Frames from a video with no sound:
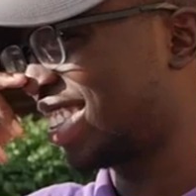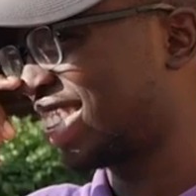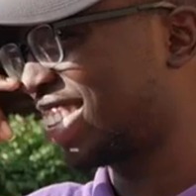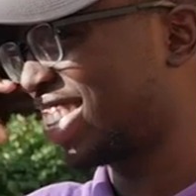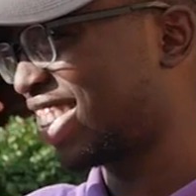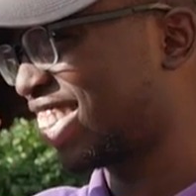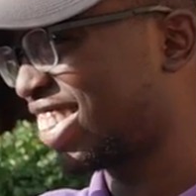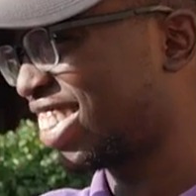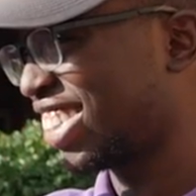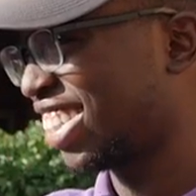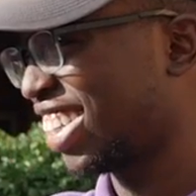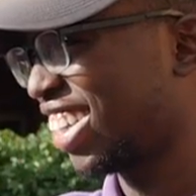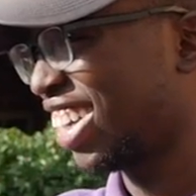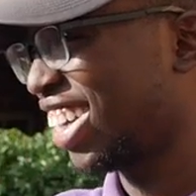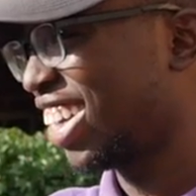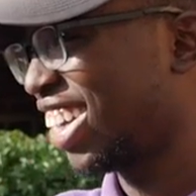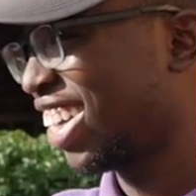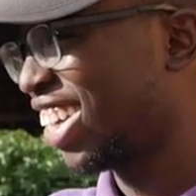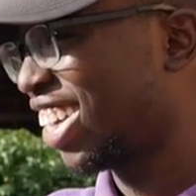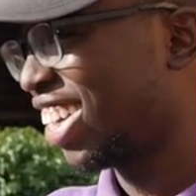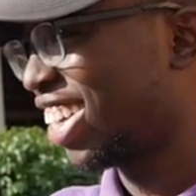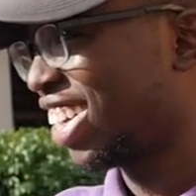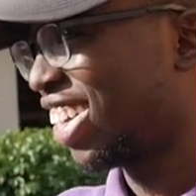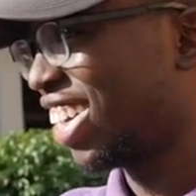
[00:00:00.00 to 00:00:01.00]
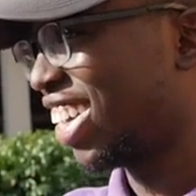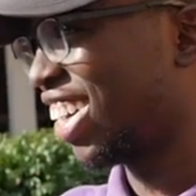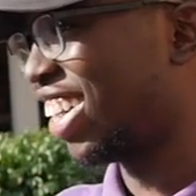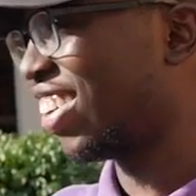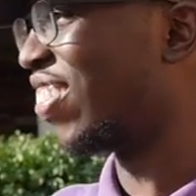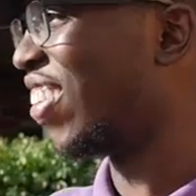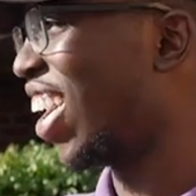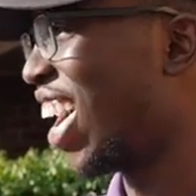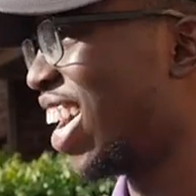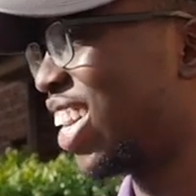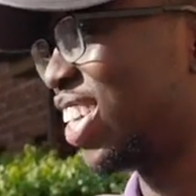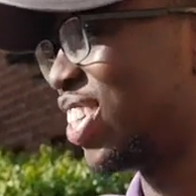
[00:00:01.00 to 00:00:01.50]
shifted was,
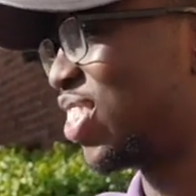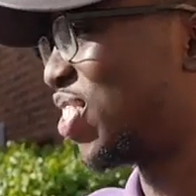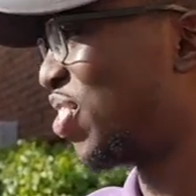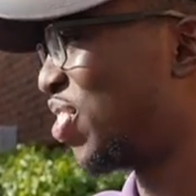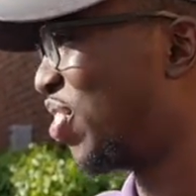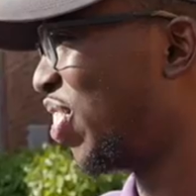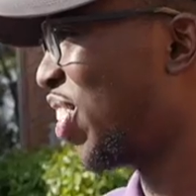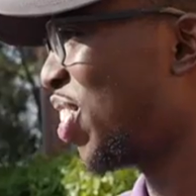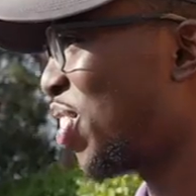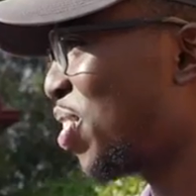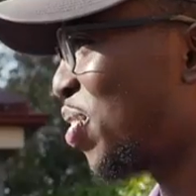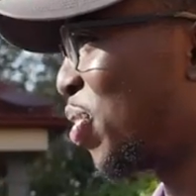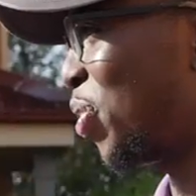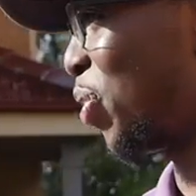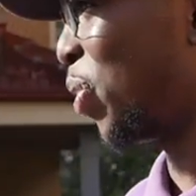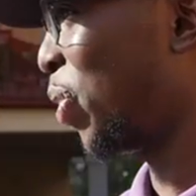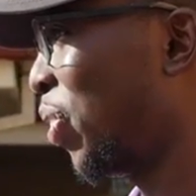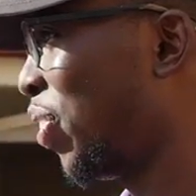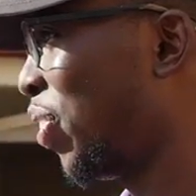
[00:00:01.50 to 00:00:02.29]
there was one